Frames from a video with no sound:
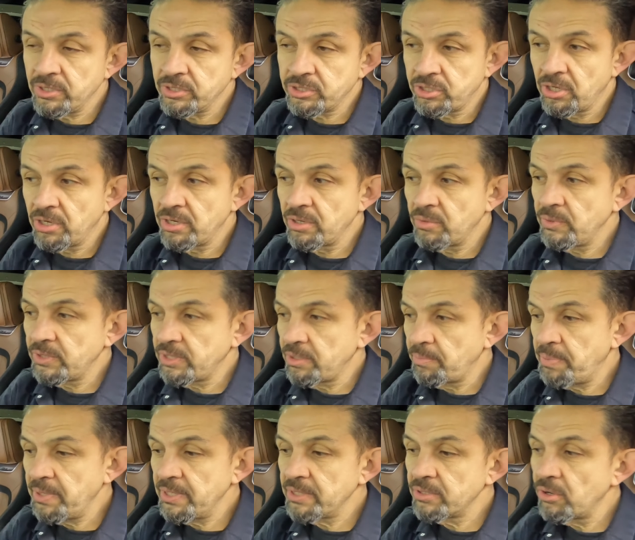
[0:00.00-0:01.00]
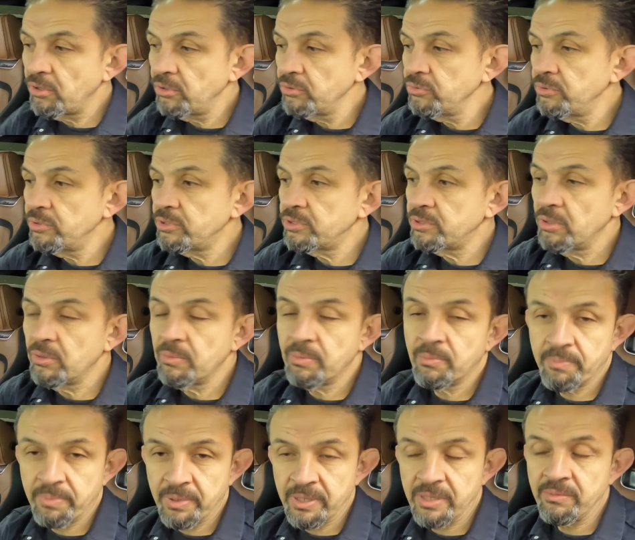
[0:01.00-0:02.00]
gonna start it with the PIN code.
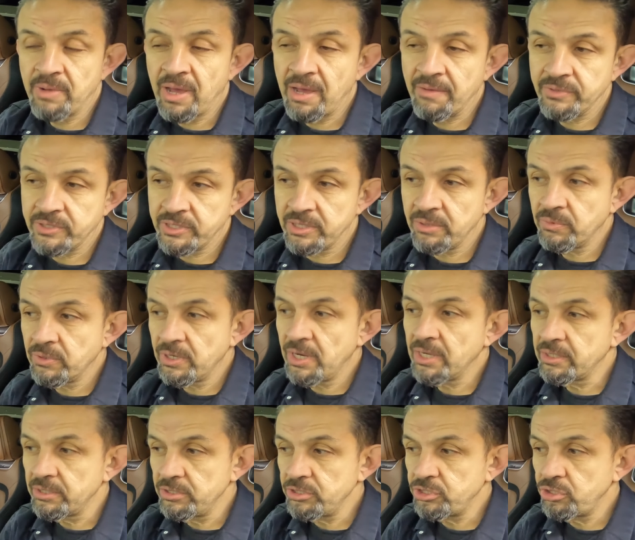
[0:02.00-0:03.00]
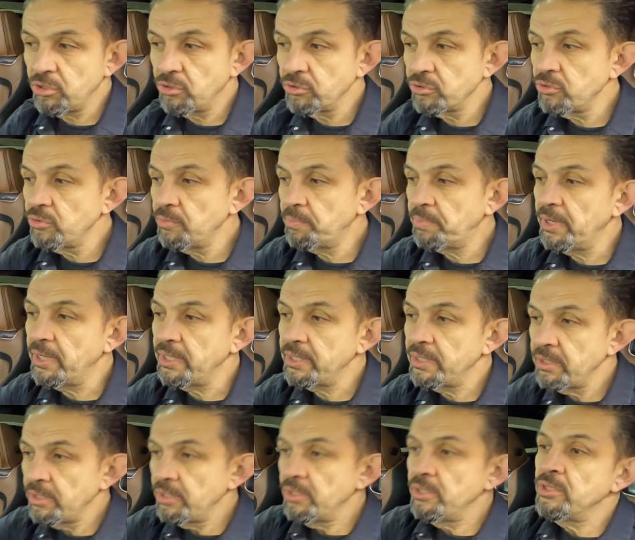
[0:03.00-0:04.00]
But obviously we're not gonna show you,
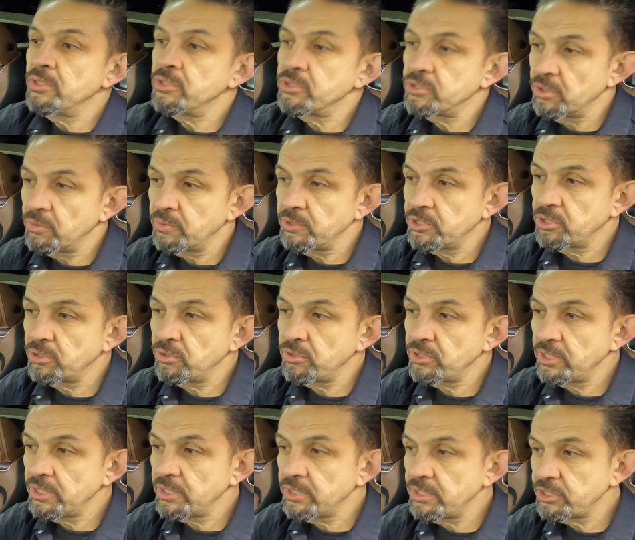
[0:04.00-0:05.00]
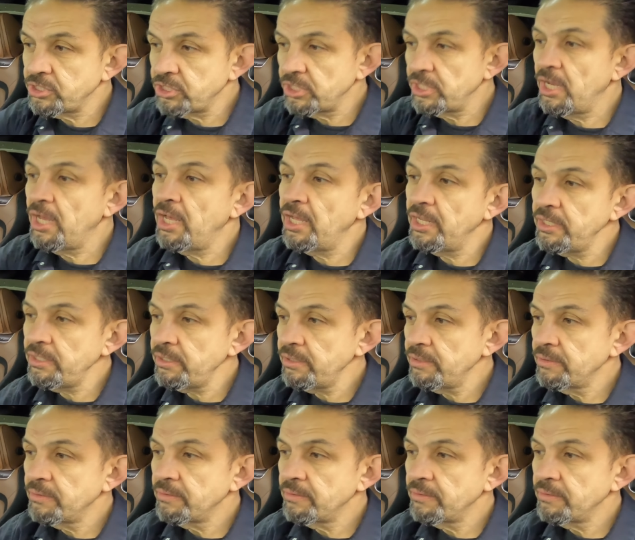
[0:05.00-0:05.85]
so we turn the ignition on,